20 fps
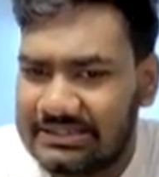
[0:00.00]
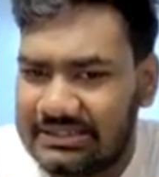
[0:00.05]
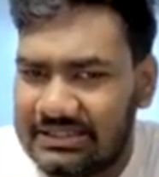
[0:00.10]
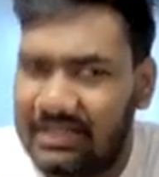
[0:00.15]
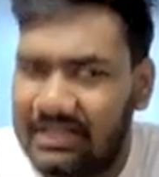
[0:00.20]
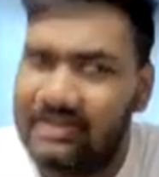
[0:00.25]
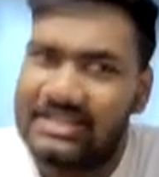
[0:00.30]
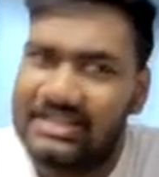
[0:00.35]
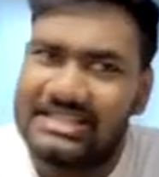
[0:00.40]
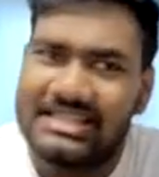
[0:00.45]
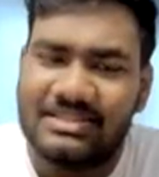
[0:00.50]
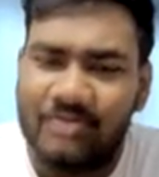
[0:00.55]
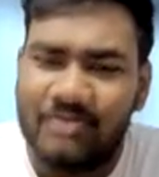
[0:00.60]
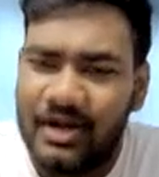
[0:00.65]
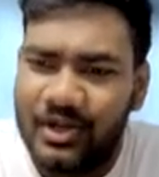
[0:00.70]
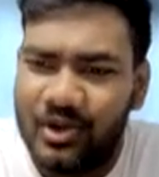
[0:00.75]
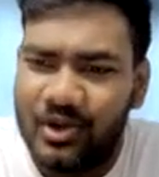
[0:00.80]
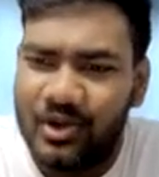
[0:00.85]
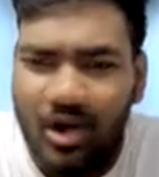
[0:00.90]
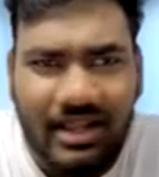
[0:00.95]
Now this is
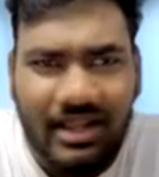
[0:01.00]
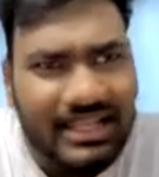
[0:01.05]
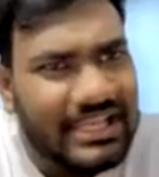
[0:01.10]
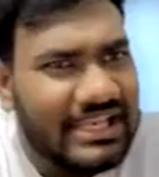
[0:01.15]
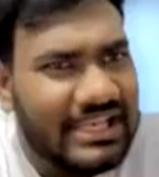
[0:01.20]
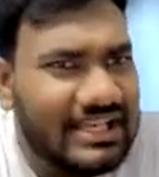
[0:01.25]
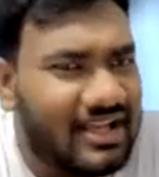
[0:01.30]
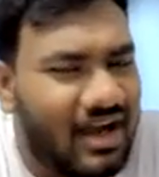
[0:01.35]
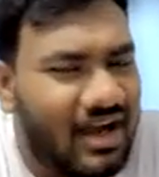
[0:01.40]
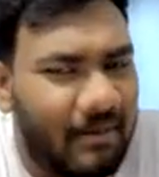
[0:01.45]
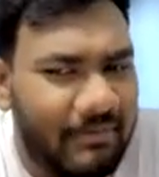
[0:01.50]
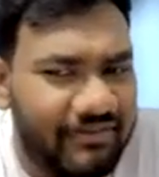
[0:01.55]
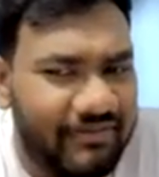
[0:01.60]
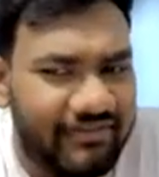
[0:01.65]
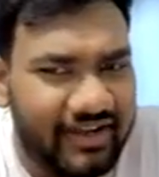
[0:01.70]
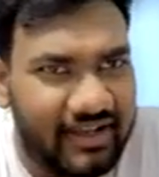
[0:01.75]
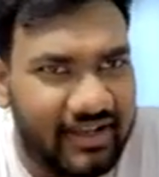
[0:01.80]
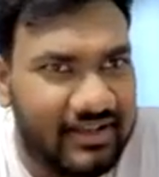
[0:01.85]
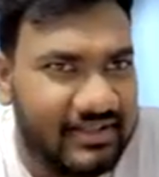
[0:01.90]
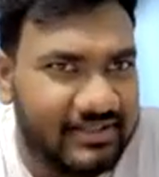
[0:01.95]
what you call the income
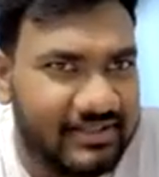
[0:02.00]
effect.